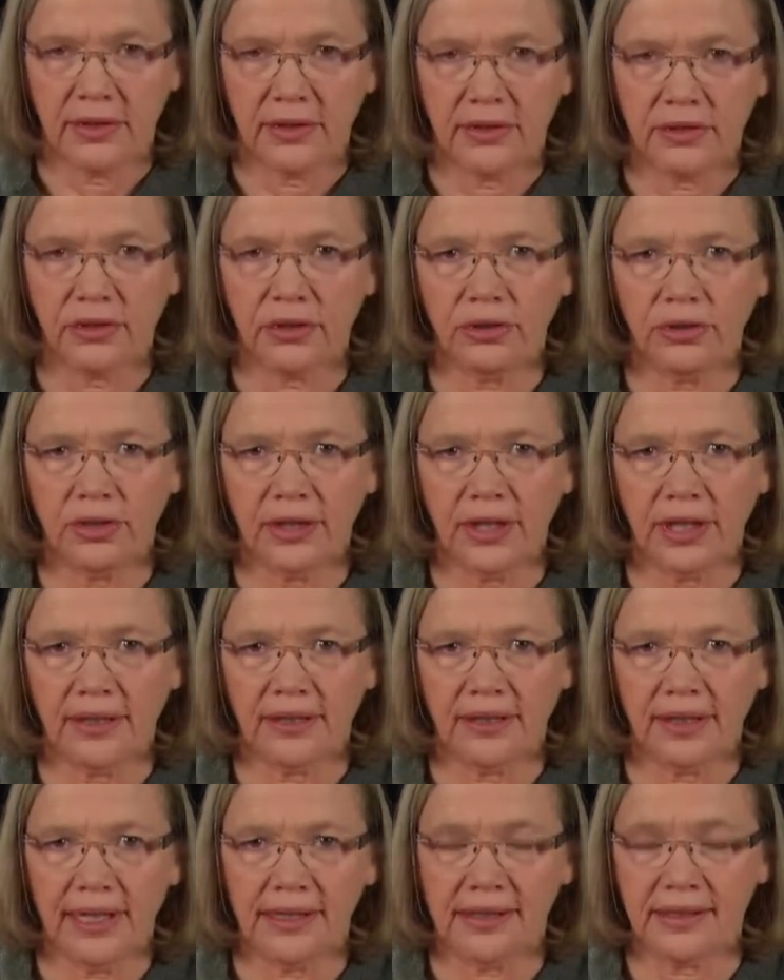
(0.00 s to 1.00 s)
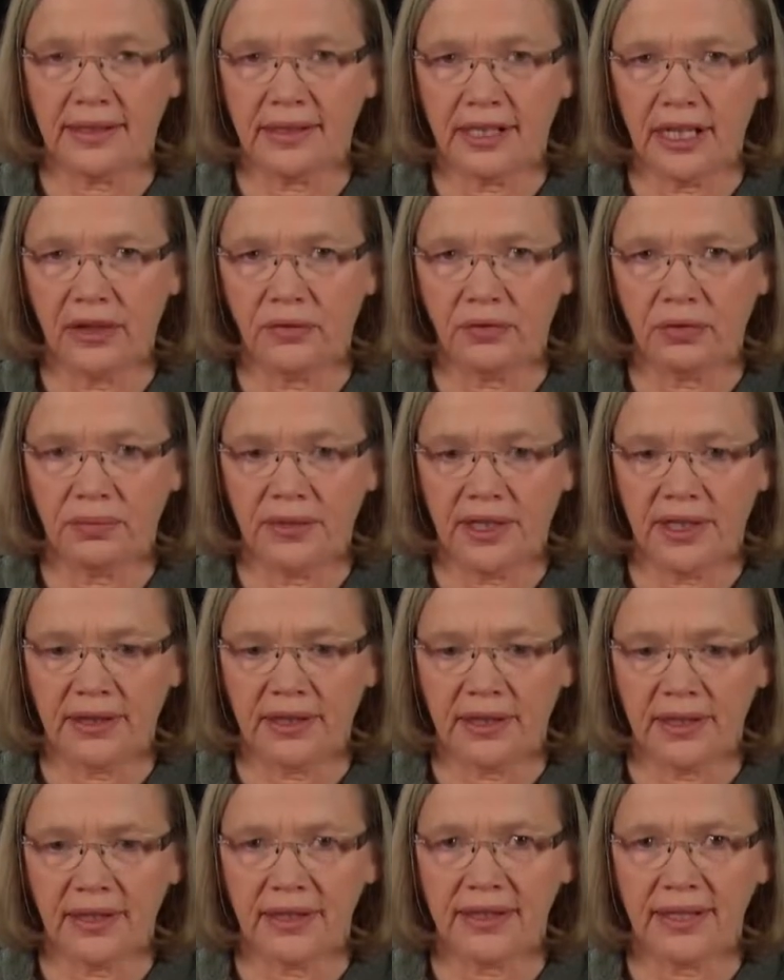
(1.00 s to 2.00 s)
So you can ascertain from
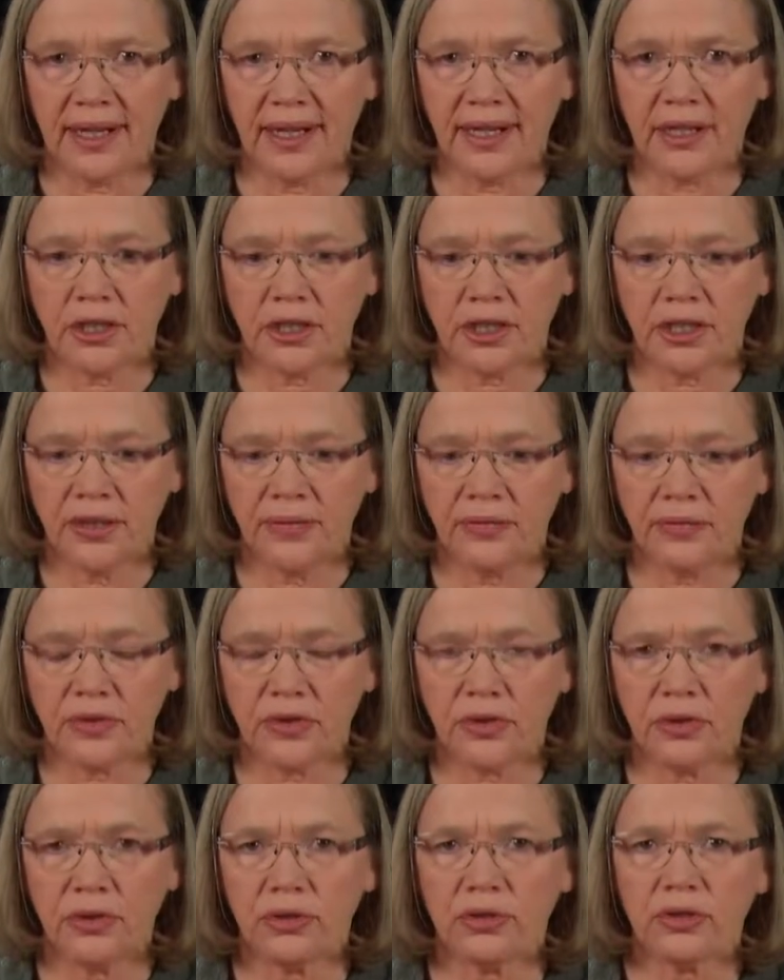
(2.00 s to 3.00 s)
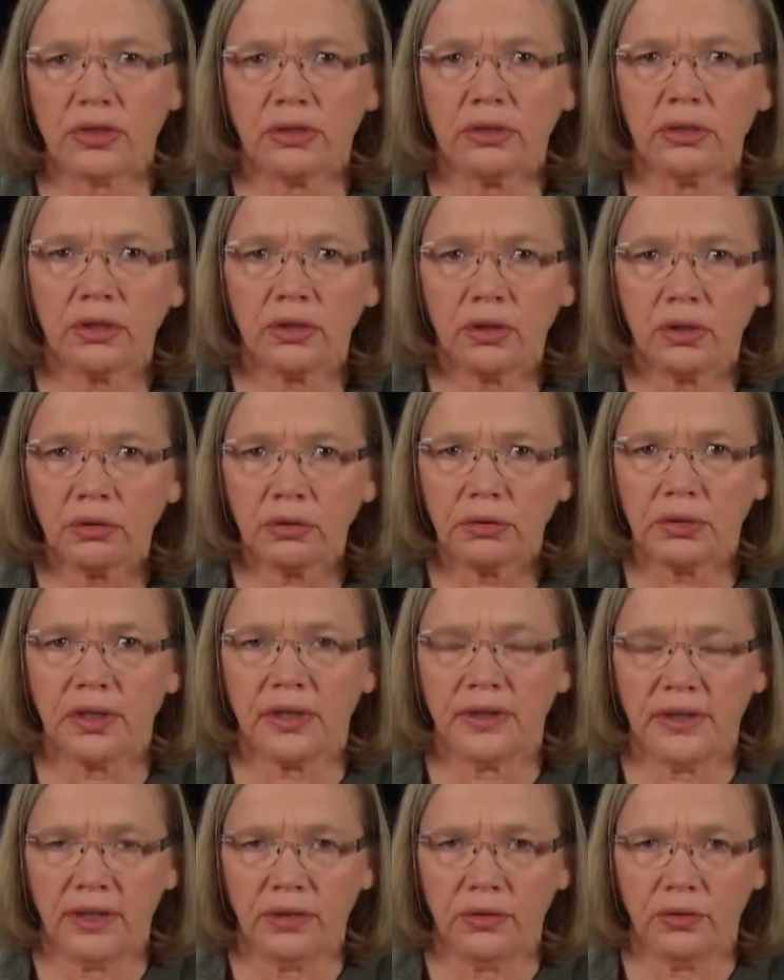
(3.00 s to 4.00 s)
that is actually for students a lot
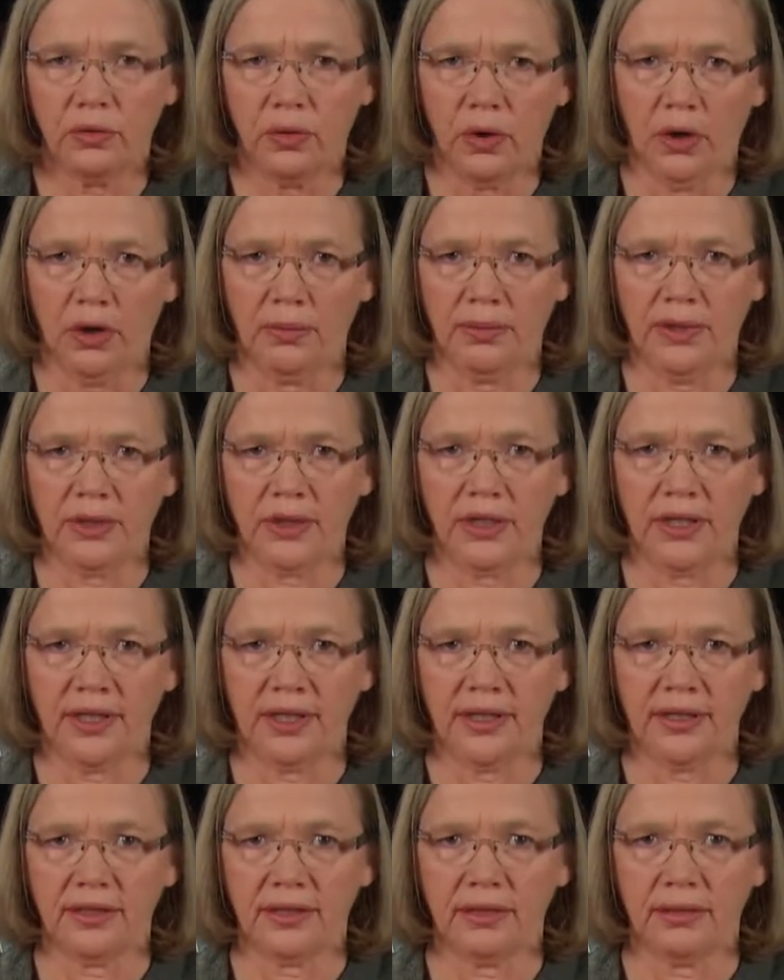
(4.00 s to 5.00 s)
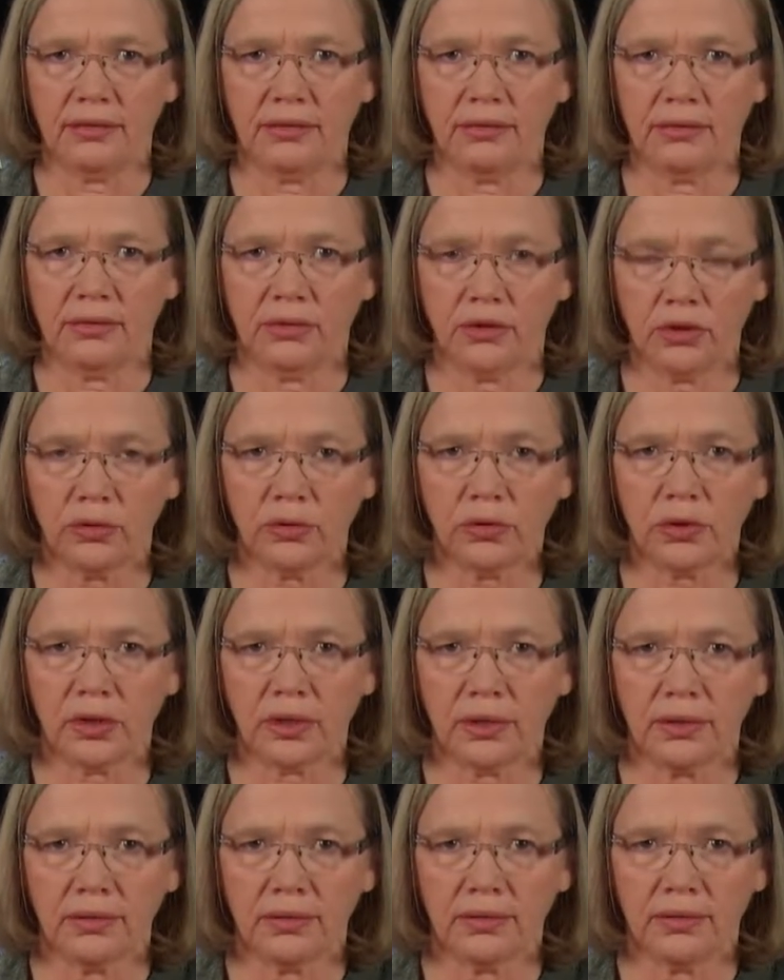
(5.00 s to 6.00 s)
older than your home educating
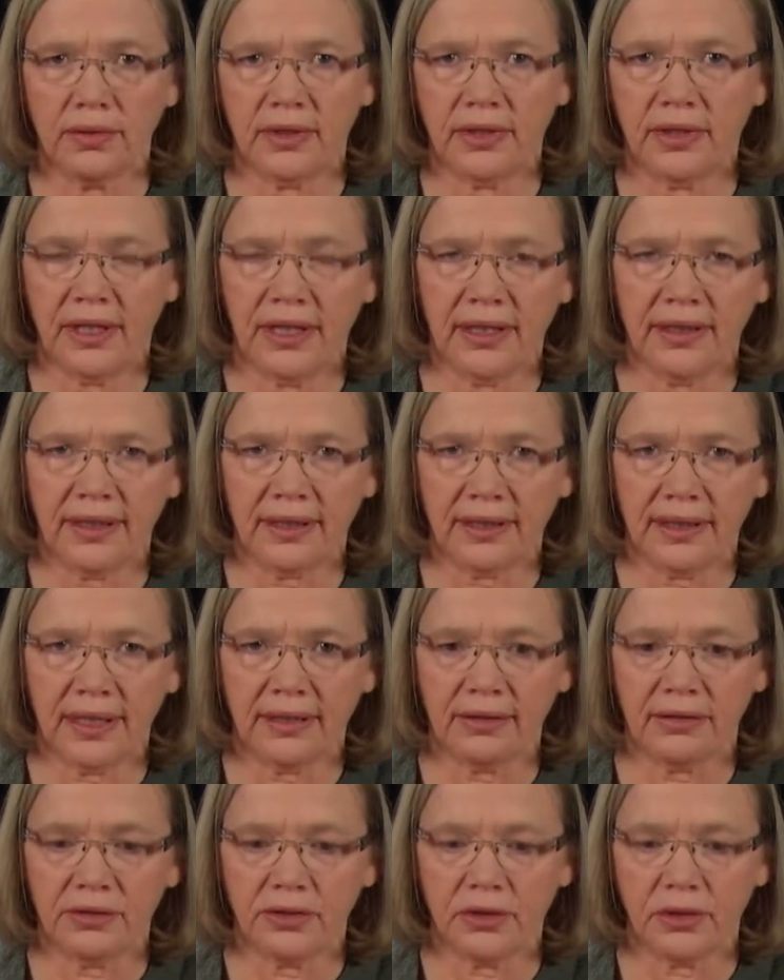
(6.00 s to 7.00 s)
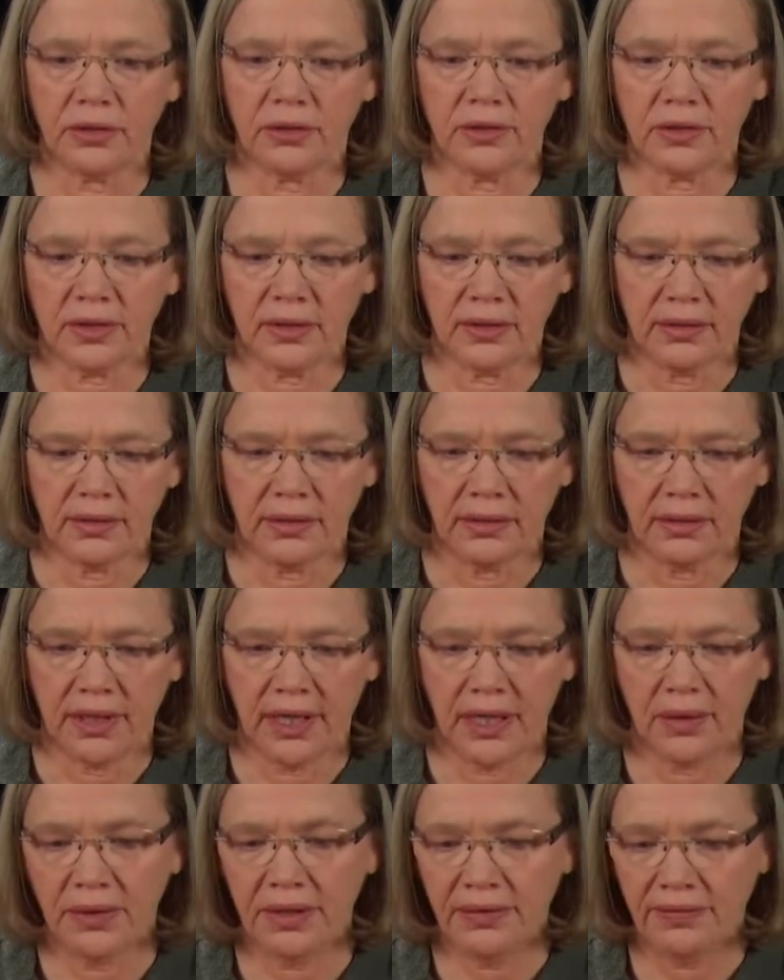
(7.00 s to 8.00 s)
children in their young adult years.
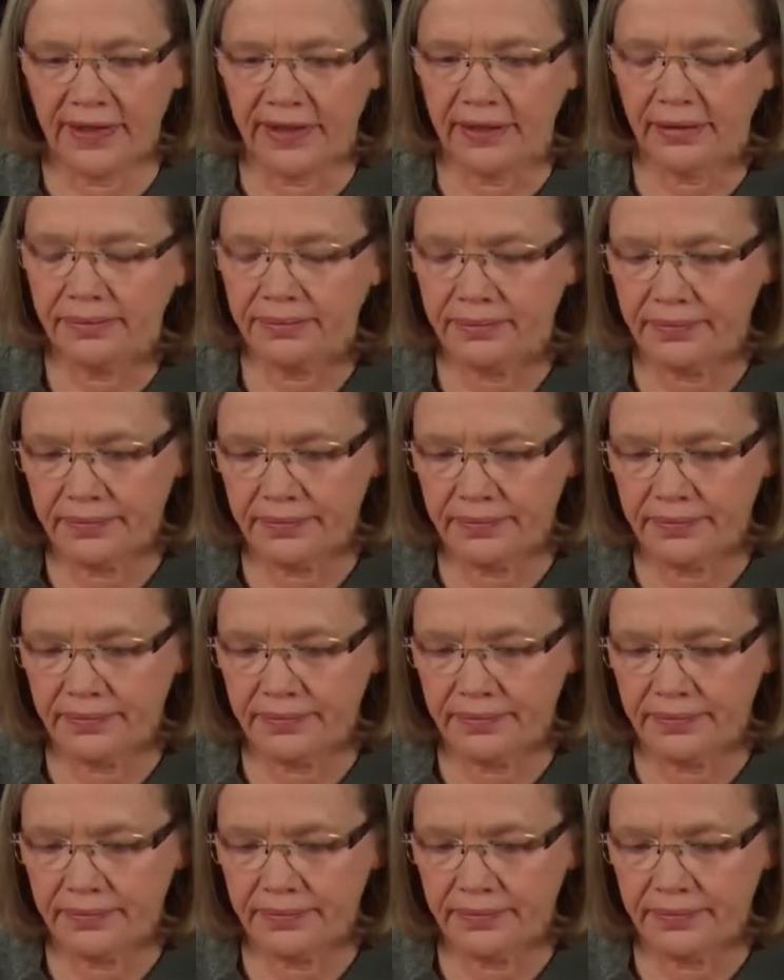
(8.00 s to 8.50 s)
However,